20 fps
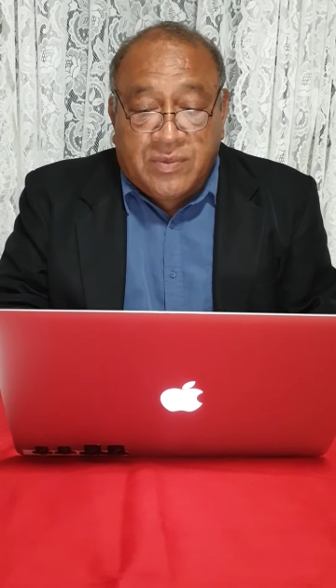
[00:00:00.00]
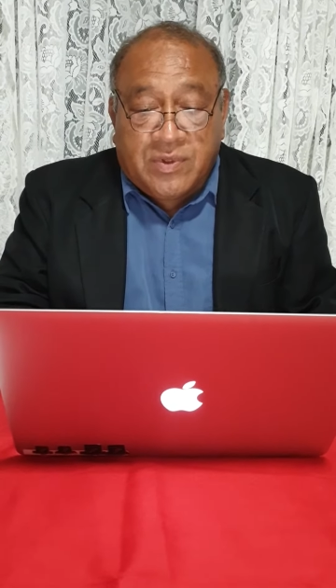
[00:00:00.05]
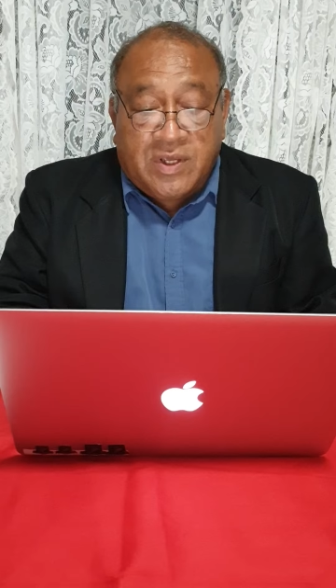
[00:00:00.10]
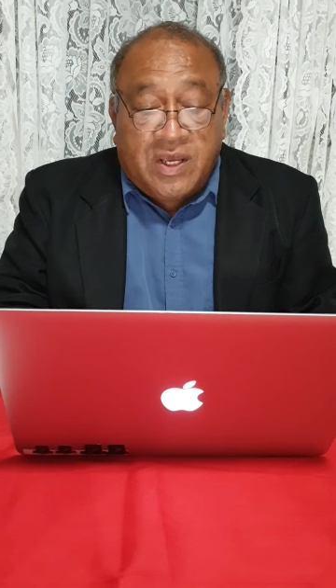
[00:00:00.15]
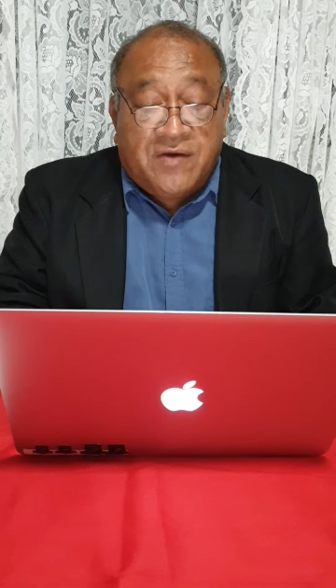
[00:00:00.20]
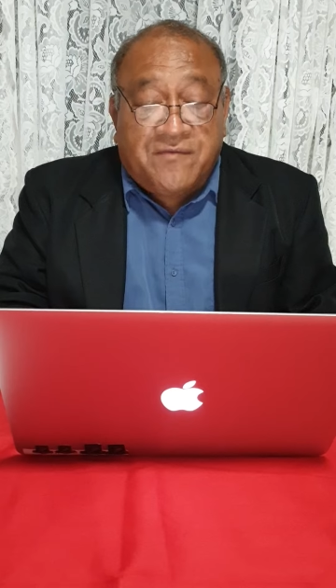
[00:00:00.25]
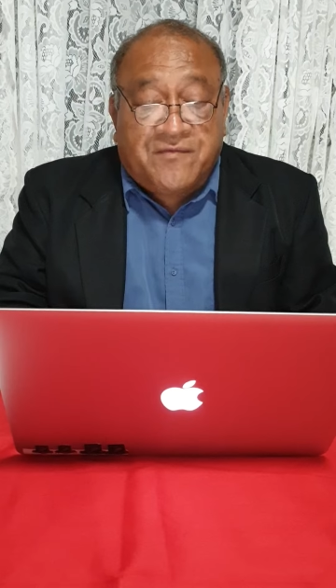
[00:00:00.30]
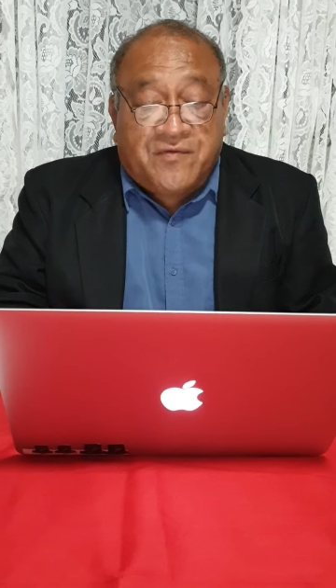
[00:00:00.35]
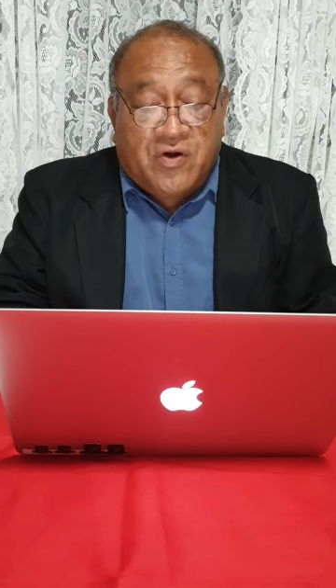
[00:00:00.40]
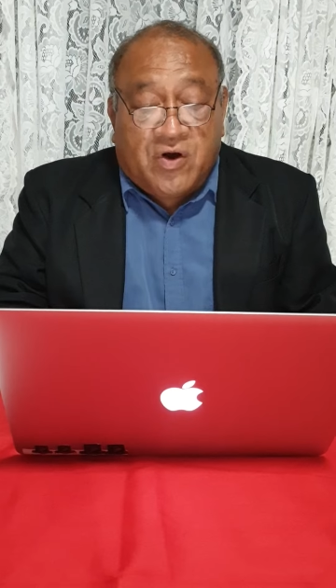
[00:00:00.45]

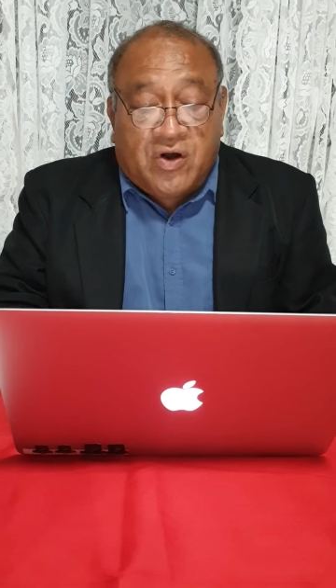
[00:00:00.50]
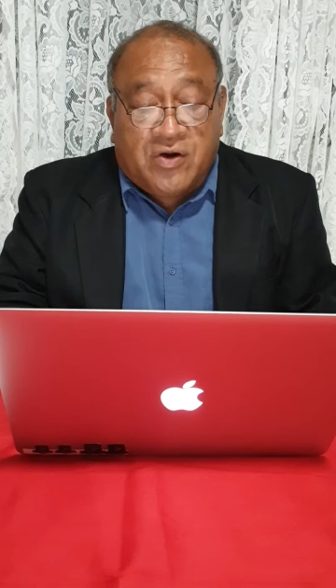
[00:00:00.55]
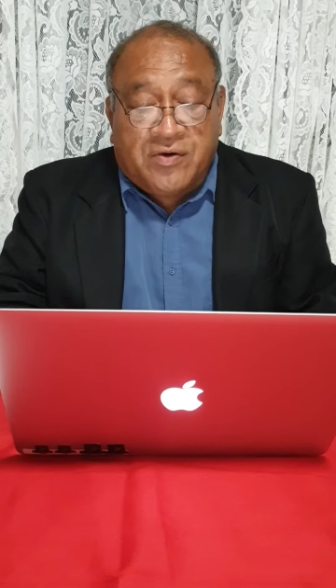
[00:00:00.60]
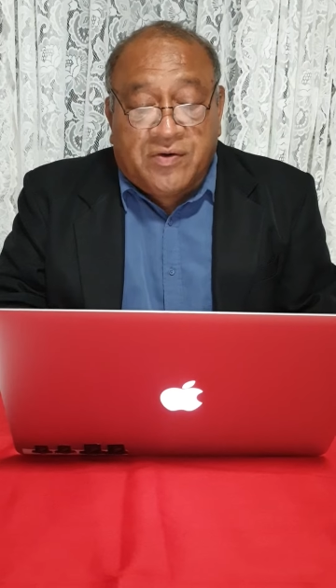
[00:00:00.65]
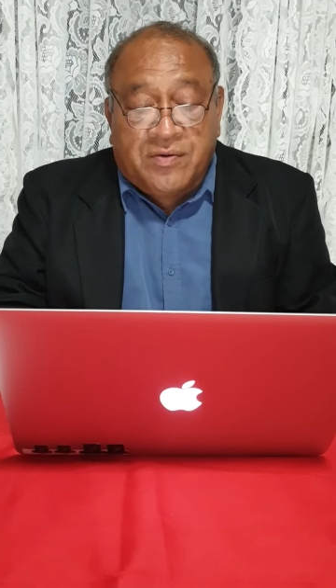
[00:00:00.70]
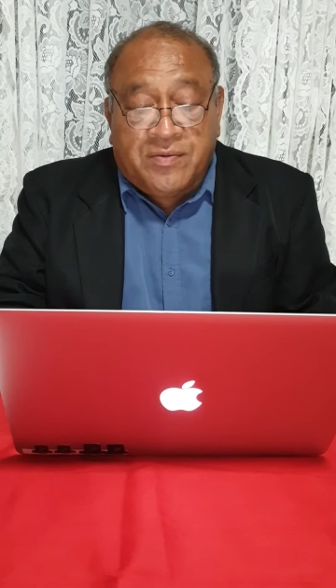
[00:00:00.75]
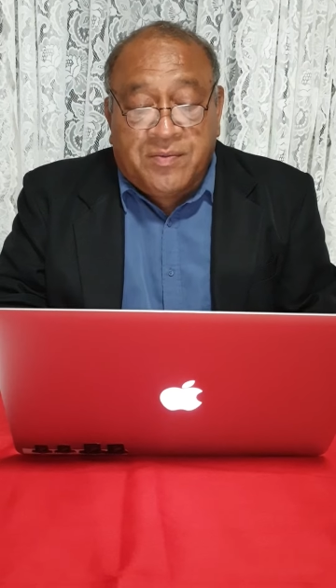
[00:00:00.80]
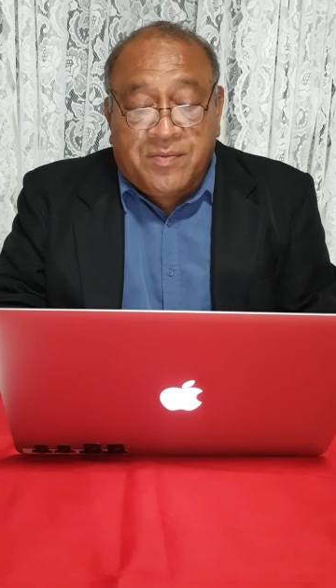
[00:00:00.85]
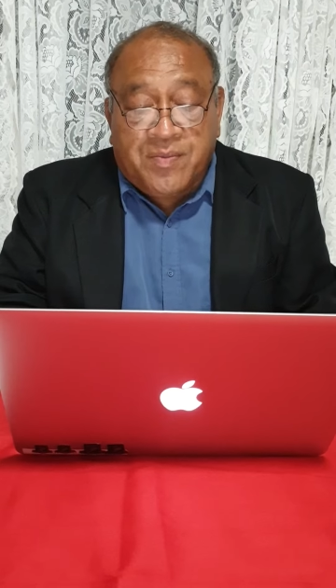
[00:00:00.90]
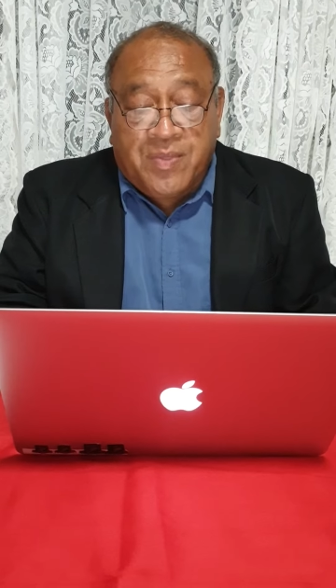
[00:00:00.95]
If not,
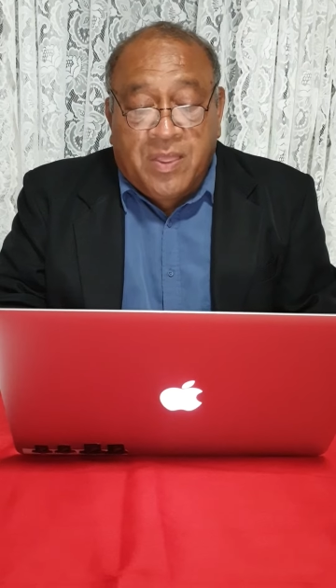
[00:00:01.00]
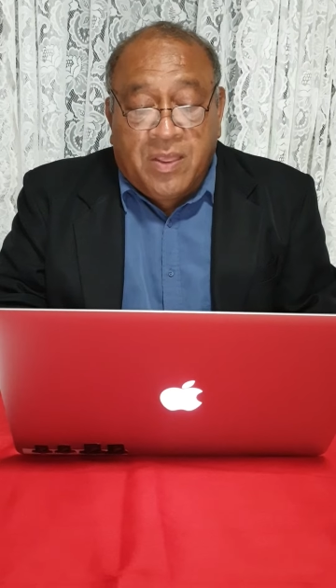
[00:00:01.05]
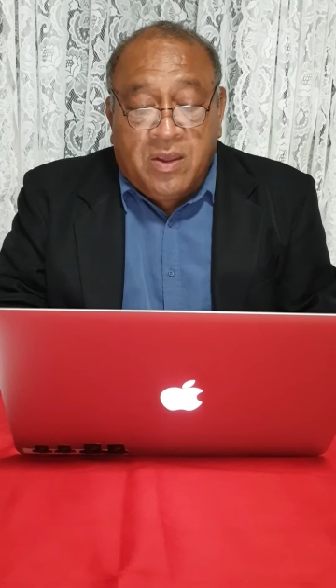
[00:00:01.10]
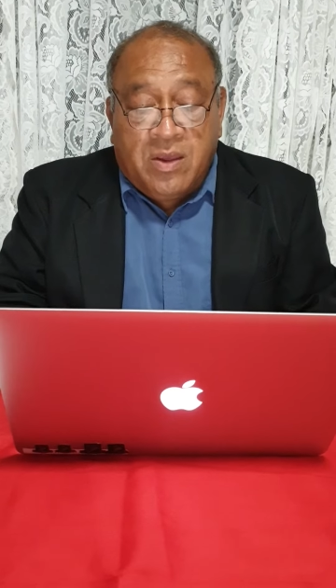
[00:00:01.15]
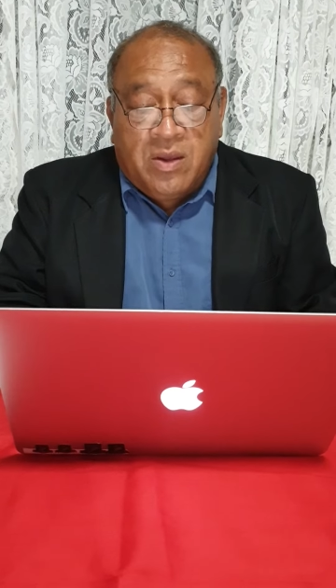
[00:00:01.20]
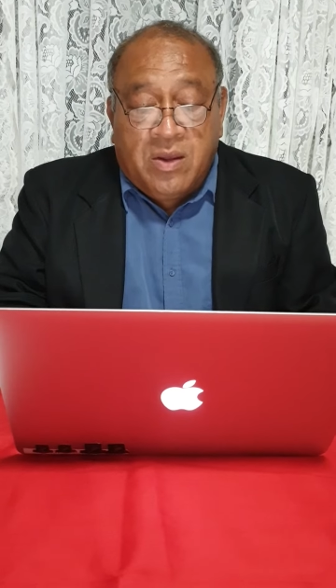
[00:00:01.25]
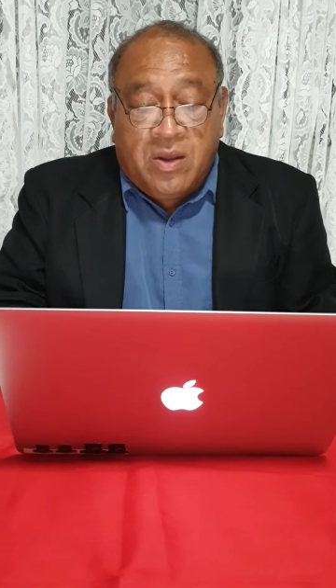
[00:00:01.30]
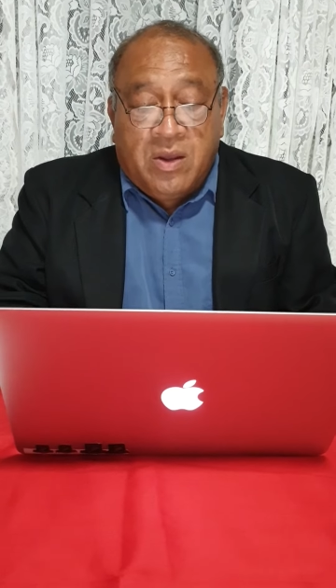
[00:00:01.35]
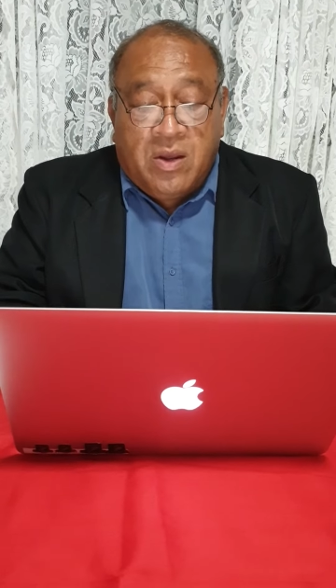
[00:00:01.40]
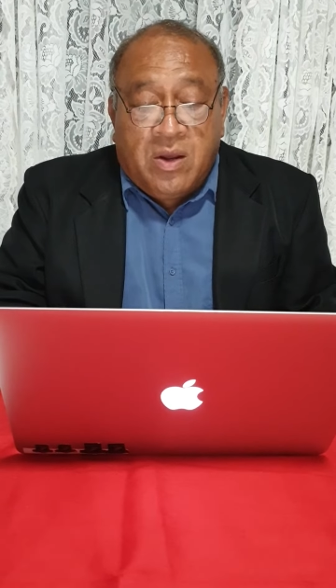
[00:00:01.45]

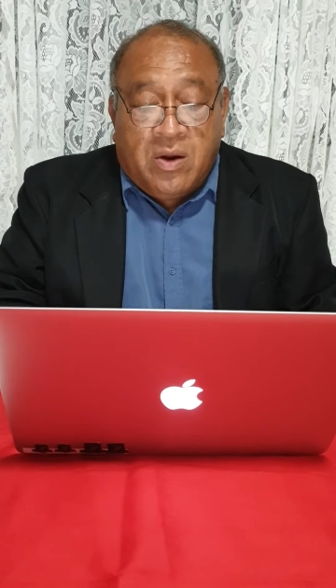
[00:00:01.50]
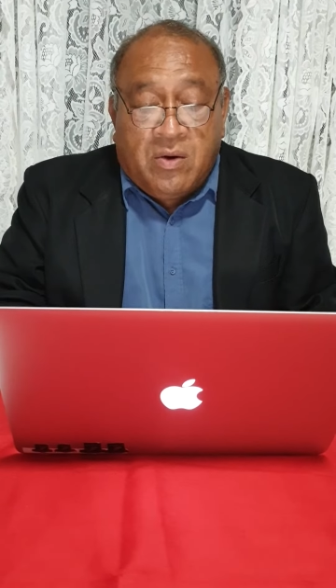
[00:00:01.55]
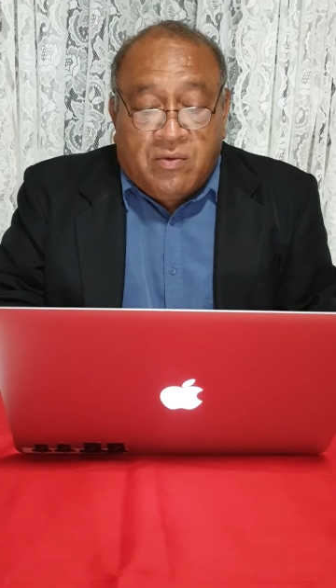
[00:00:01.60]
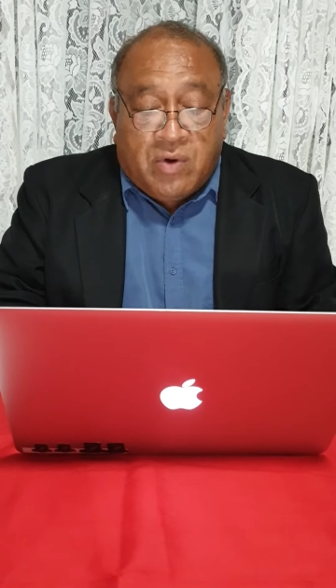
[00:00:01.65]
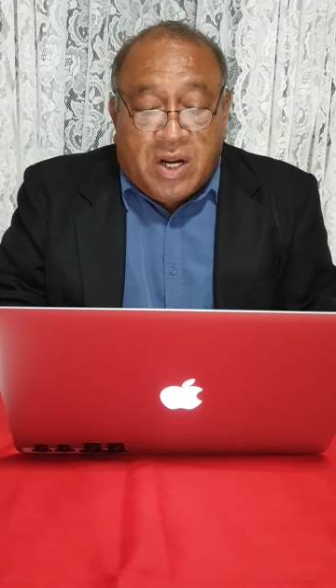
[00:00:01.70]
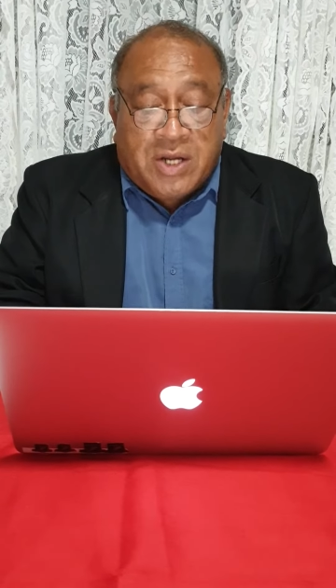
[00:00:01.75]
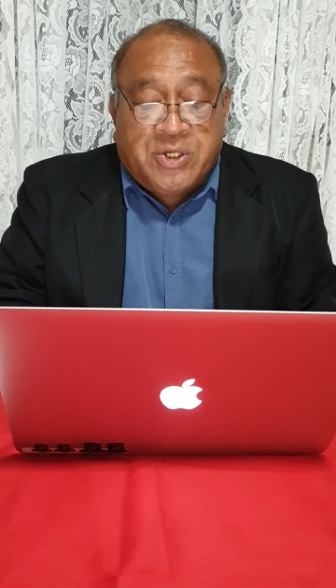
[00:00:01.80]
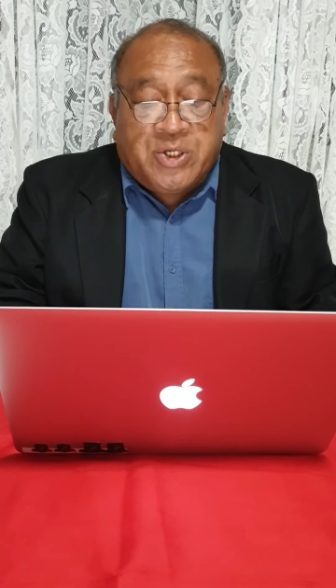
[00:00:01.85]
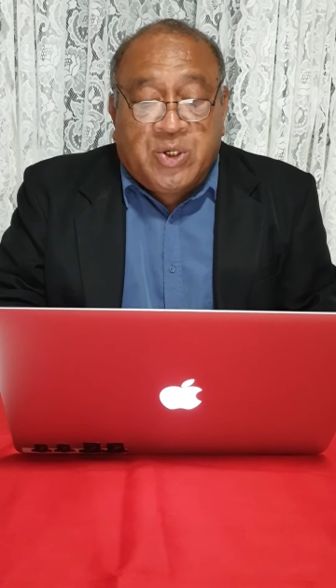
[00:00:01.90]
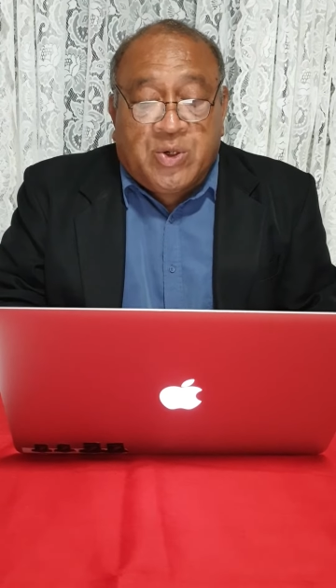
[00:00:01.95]

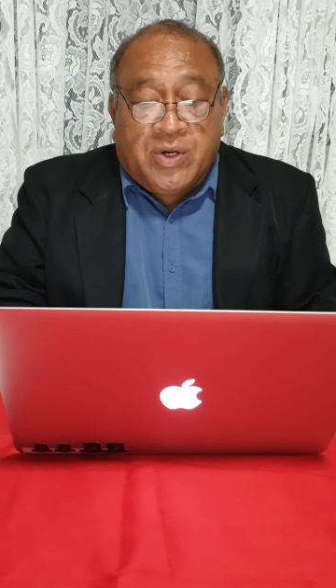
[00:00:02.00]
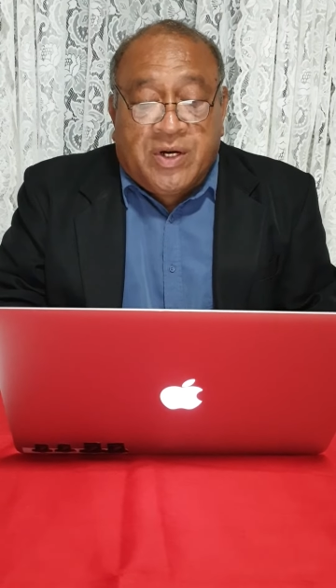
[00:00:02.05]
write your